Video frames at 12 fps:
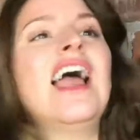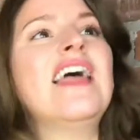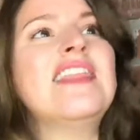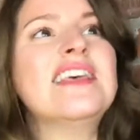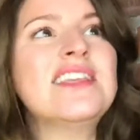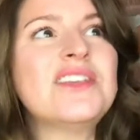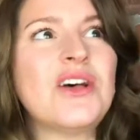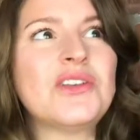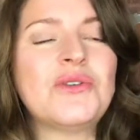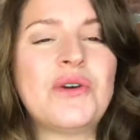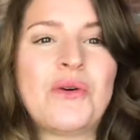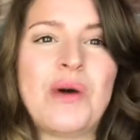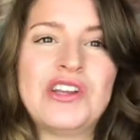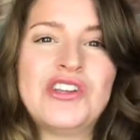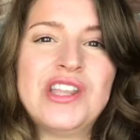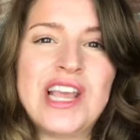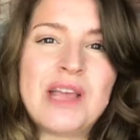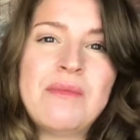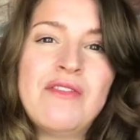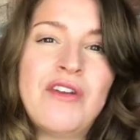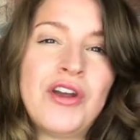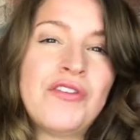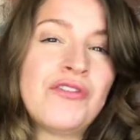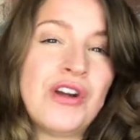This is also a question that can be
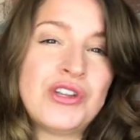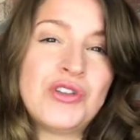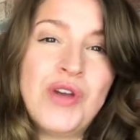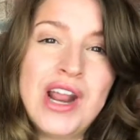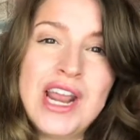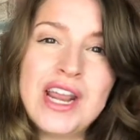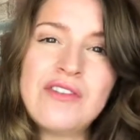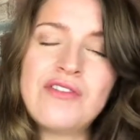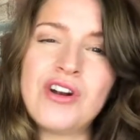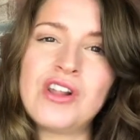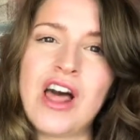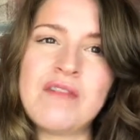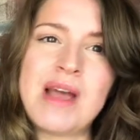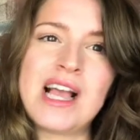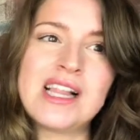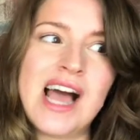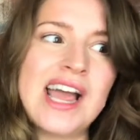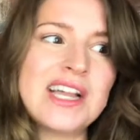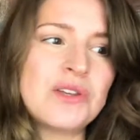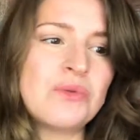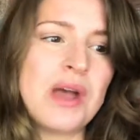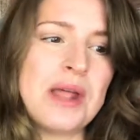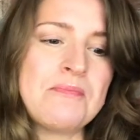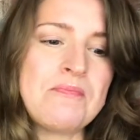very frustrating for a lot of my clients
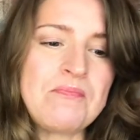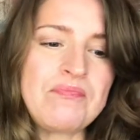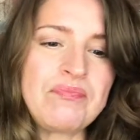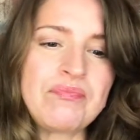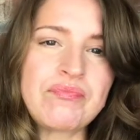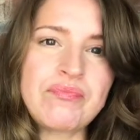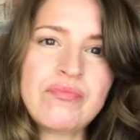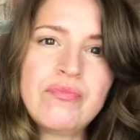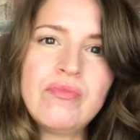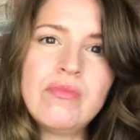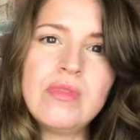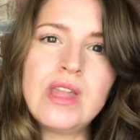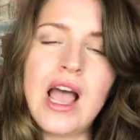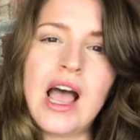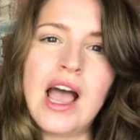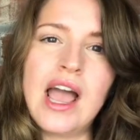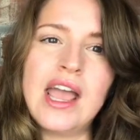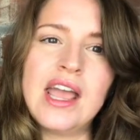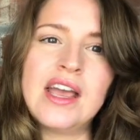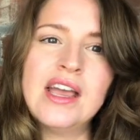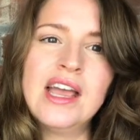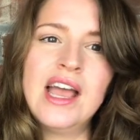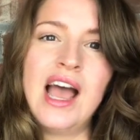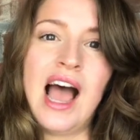when I
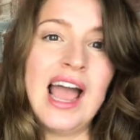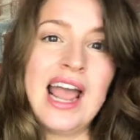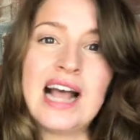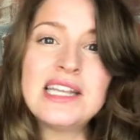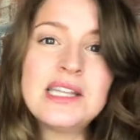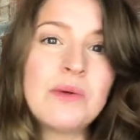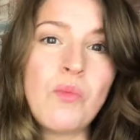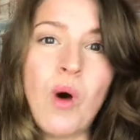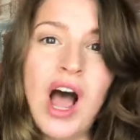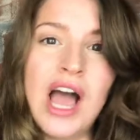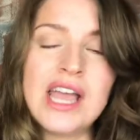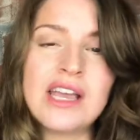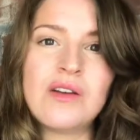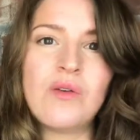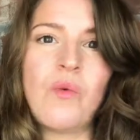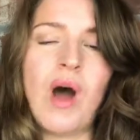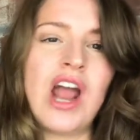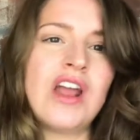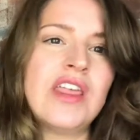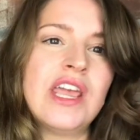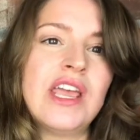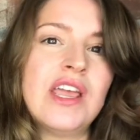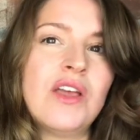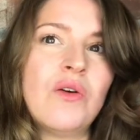ask them why. Why do
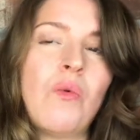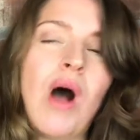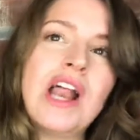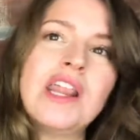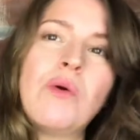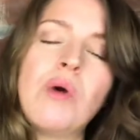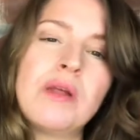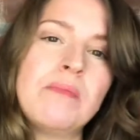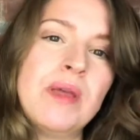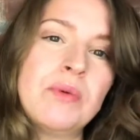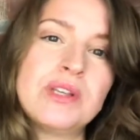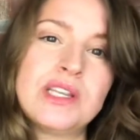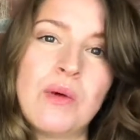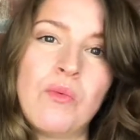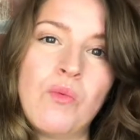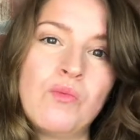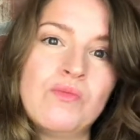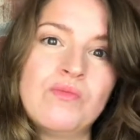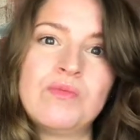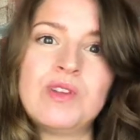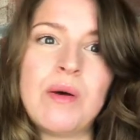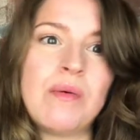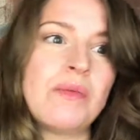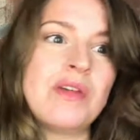they want to be with
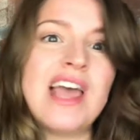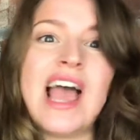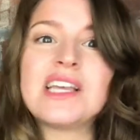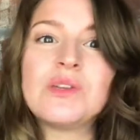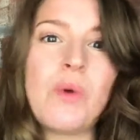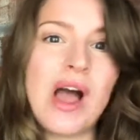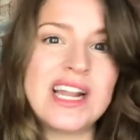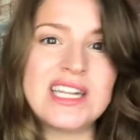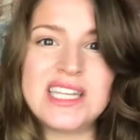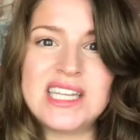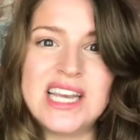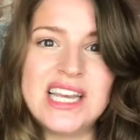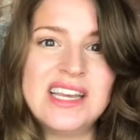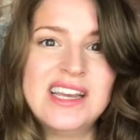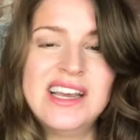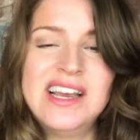someone with X, Y, and Z